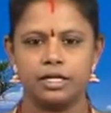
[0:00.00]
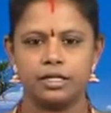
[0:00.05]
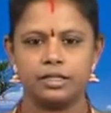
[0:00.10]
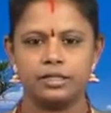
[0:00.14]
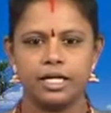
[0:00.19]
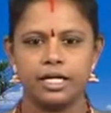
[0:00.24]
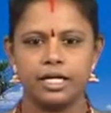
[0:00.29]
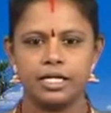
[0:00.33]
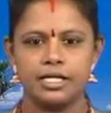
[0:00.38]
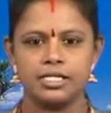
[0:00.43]

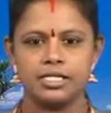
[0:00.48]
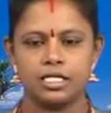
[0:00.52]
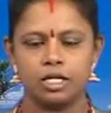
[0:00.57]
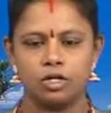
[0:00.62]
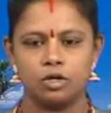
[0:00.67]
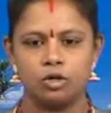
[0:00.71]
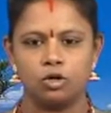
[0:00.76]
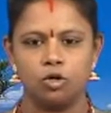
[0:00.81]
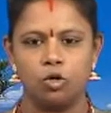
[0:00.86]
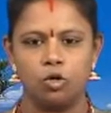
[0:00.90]
There is a
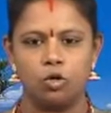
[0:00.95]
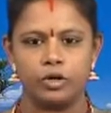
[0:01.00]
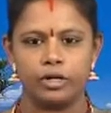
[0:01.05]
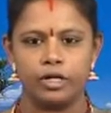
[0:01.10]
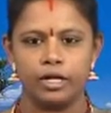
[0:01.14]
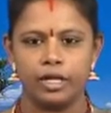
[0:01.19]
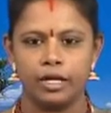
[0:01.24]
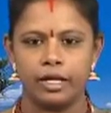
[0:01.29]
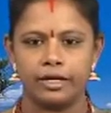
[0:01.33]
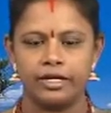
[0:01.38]
code
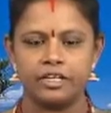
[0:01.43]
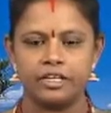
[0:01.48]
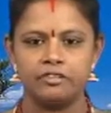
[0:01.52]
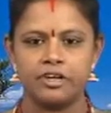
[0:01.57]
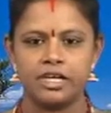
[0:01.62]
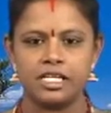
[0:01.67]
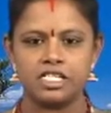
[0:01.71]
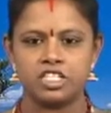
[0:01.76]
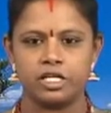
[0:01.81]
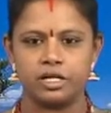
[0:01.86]

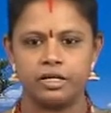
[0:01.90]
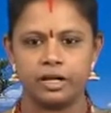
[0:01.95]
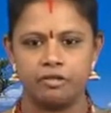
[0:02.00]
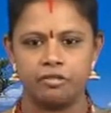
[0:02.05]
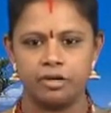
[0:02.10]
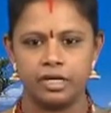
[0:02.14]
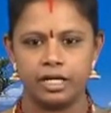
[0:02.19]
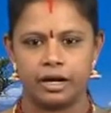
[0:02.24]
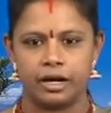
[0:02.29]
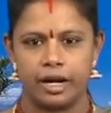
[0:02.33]
devised in
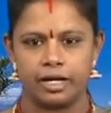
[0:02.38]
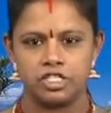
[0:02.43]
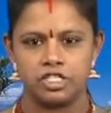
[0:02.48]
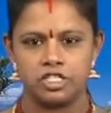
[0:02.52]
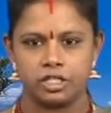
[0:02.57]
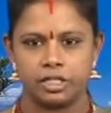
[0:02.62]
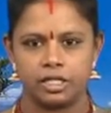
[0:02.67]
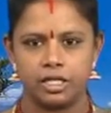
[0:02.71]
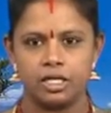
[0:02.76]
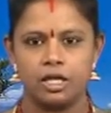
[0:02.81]
our
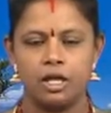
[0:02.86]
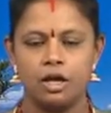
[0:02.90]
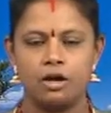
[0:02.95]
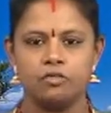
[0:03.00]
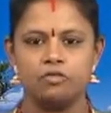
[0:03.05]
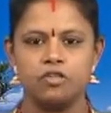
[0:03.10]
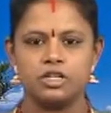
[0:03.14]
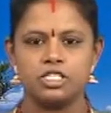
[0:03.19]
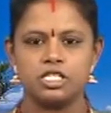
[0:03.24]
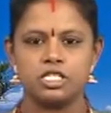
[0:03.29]
country
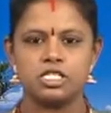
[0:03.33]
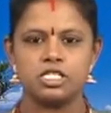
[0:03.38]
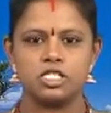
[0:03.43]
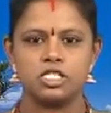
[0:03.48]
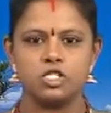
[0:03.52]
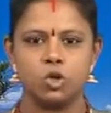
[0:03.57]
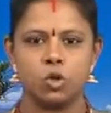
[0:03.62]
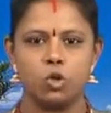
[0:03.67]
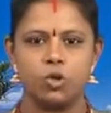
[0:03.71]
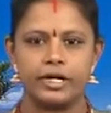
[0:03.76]
which is
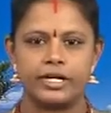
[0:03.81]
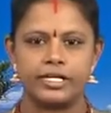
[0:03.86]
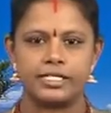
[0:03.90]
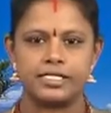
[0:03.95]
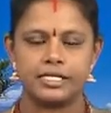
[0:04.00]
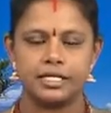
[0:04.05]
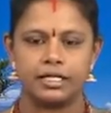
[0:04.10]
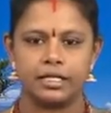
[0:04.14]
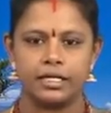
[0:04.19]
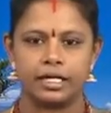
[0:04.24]
known
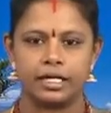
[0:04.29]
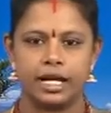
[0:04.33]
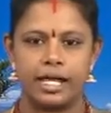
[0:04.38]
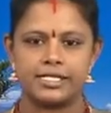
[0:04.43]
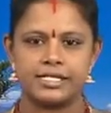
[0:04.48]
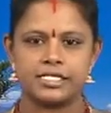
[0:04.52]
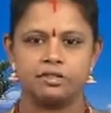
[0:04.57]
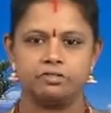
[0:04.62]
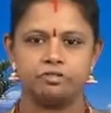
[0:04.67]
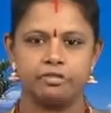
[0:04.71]
as
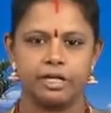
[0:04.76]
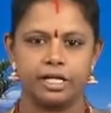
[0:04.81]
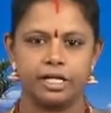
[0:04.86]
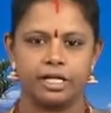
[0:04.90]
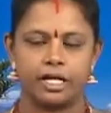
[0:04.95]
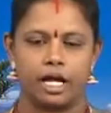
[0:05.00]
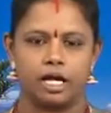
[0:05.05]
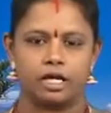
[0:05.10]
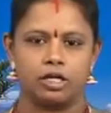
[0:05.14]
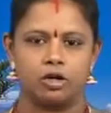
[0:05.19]
Classified
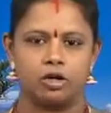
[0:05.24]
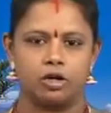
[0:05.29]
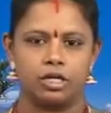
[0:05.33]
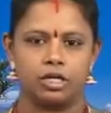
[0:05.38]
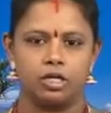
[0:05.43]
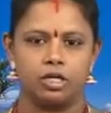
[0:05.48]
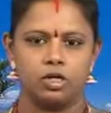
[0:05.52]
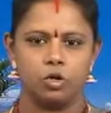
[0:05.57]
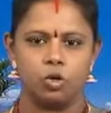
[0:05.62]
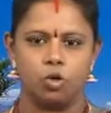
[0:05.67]

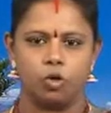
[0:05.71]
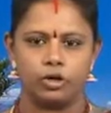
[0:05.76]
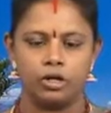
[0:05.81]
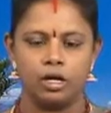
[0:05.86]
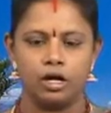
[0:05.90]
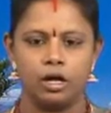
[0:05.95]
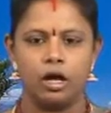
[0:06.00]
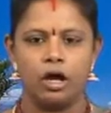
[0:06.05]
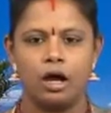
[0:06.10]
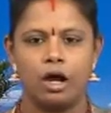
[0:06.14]
Cataloging Code,
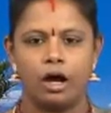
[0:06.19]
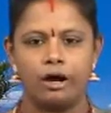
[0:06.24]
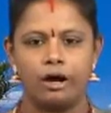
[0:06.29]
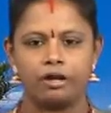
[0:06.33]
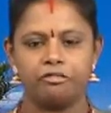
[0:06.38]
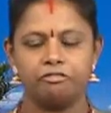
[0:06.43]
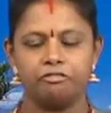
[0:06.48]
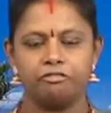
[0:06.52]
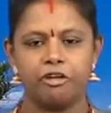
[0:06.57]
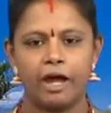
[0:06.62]

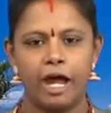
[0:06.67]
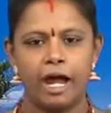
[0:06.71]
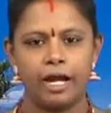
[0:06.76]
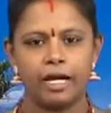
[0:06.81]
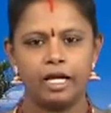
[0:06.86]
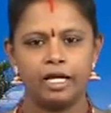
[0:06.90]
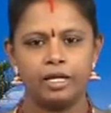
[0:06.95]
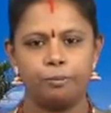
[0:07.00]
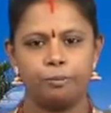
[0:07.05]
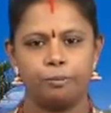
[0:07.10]
or
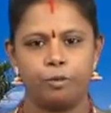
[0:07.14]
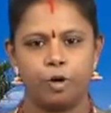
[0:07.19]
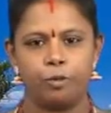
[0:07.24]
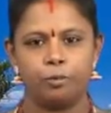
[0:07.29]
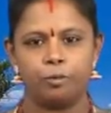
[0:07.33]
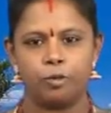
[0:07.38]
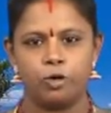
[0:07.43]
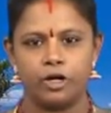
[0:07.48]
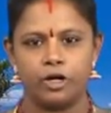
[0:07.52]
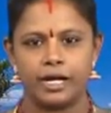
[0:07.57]
fairly
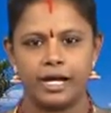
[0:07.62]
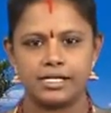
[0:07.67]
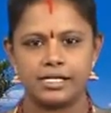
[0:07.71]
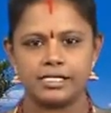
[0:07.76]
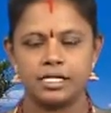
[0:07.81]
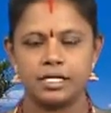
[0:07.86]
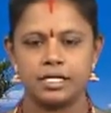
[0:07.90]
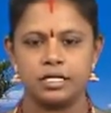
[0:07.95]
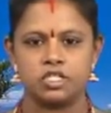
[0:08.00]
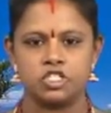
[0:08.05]
popular
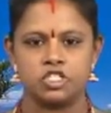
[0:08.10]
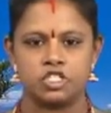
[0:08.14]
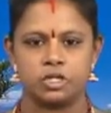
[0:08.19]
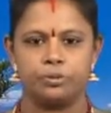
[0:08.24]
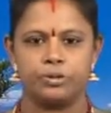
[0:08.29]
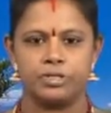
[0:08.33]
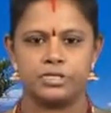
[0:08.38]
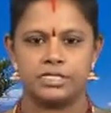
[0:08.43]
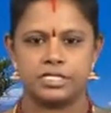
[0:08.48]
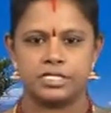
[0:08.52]
as
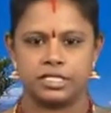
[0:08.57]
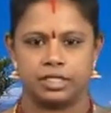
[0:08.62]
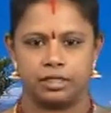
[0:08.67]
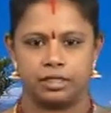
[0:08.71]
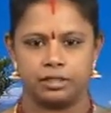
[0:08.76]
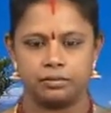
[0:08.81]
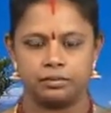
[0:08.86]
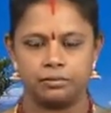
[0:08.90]
CCC.